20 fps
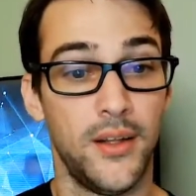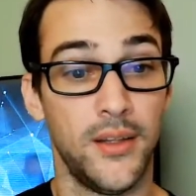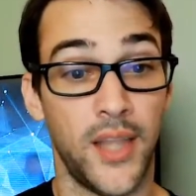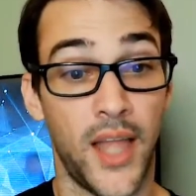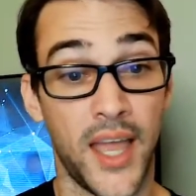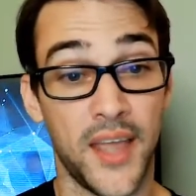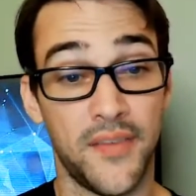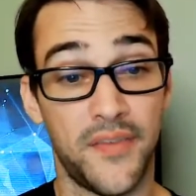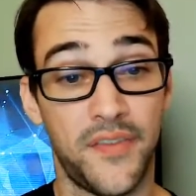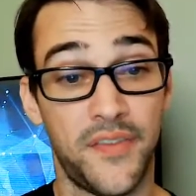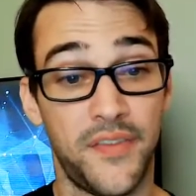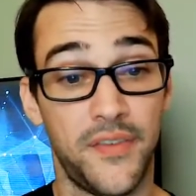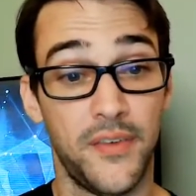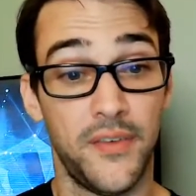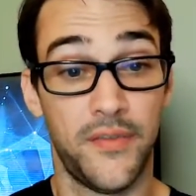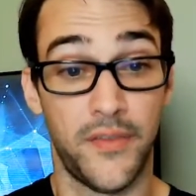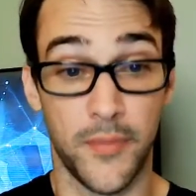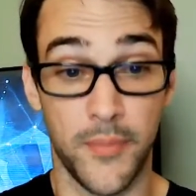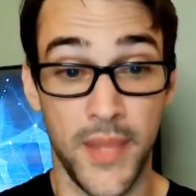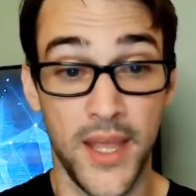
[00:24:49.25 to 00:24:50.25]
Life,
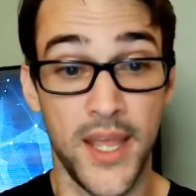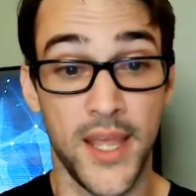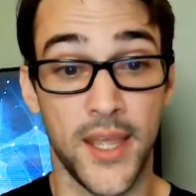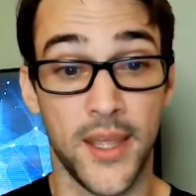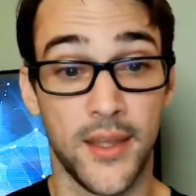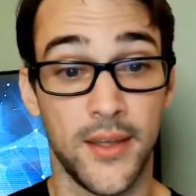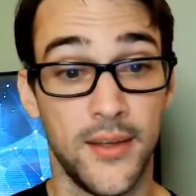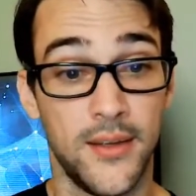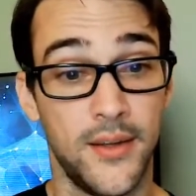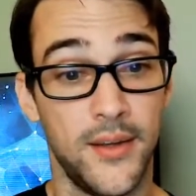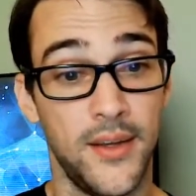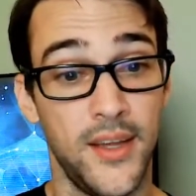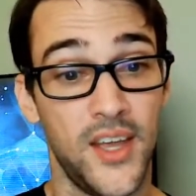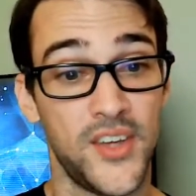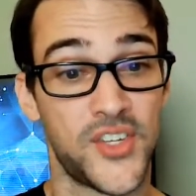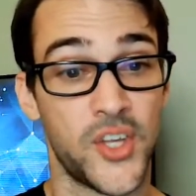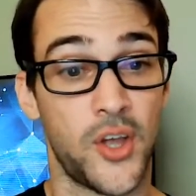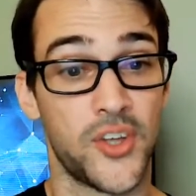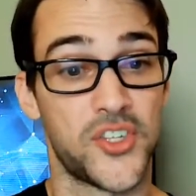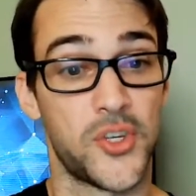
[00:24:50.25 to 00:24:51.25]
for me,
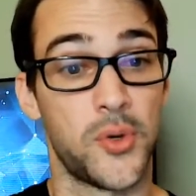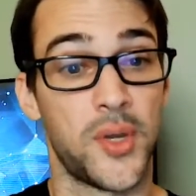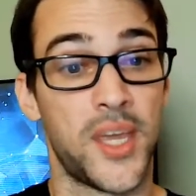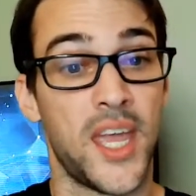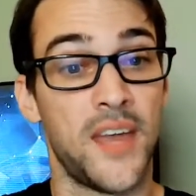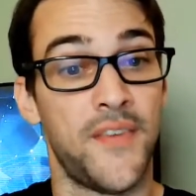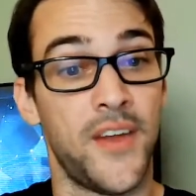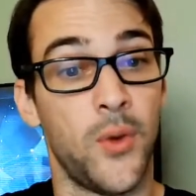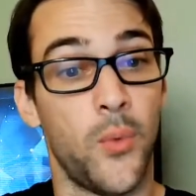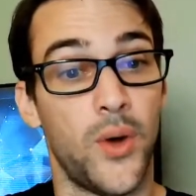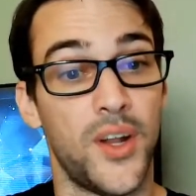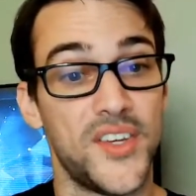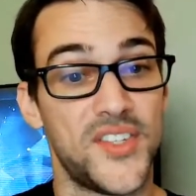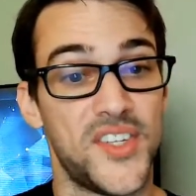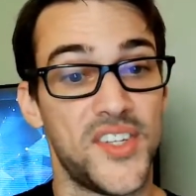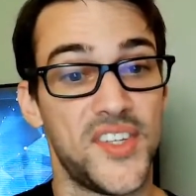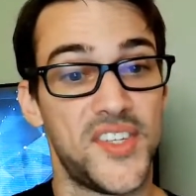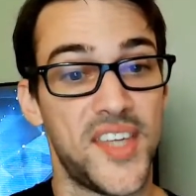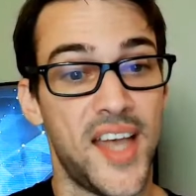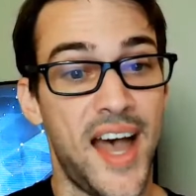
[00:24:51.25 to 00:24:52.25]
is also giving what
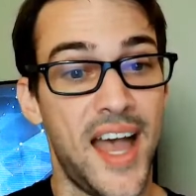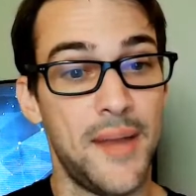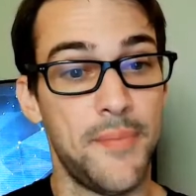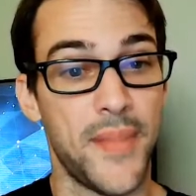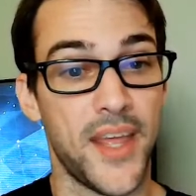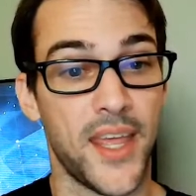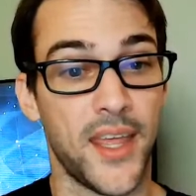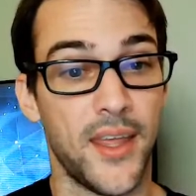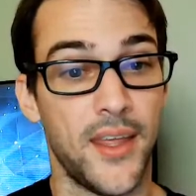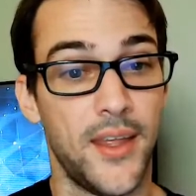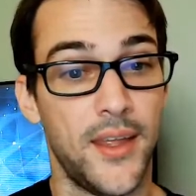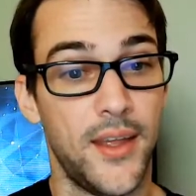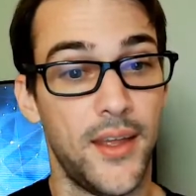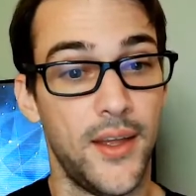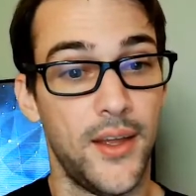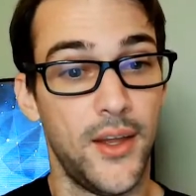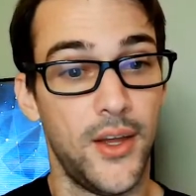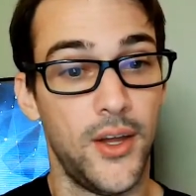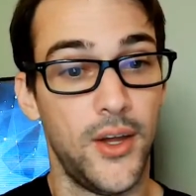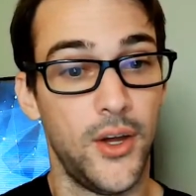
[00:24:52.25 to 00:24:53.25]
is inside me,
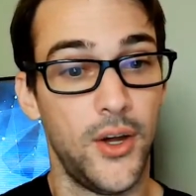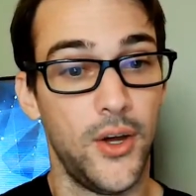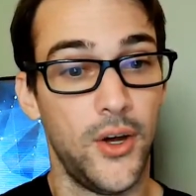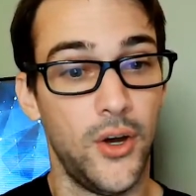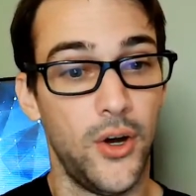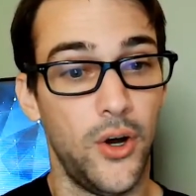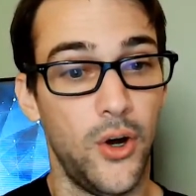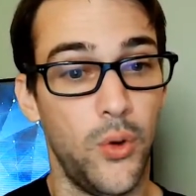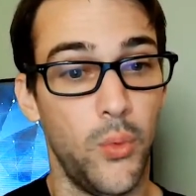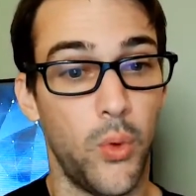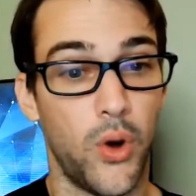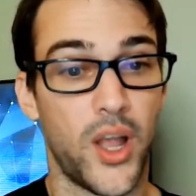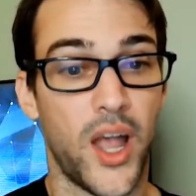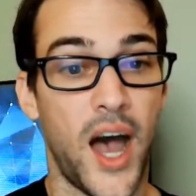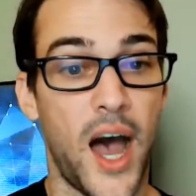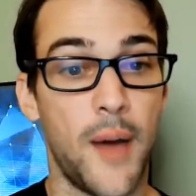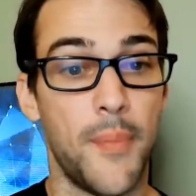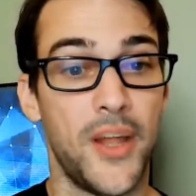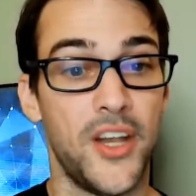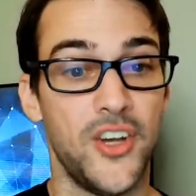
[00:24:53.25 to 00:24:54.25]
will
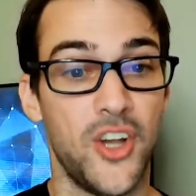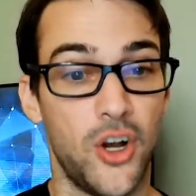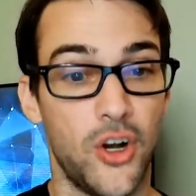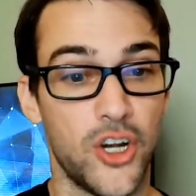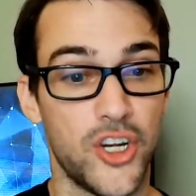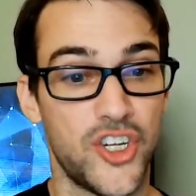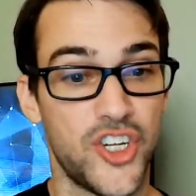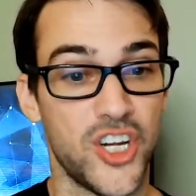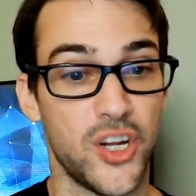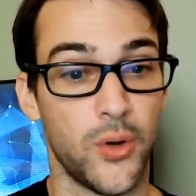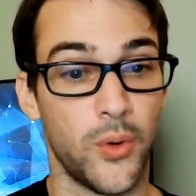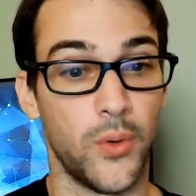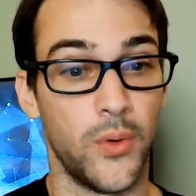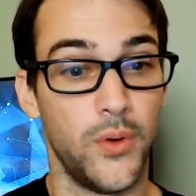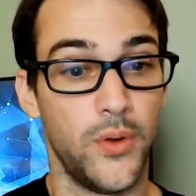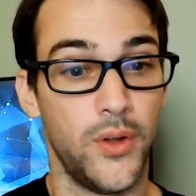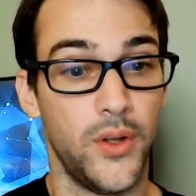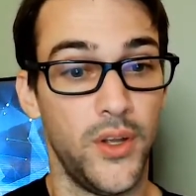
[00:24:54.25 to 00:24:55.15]
calm and nourish you.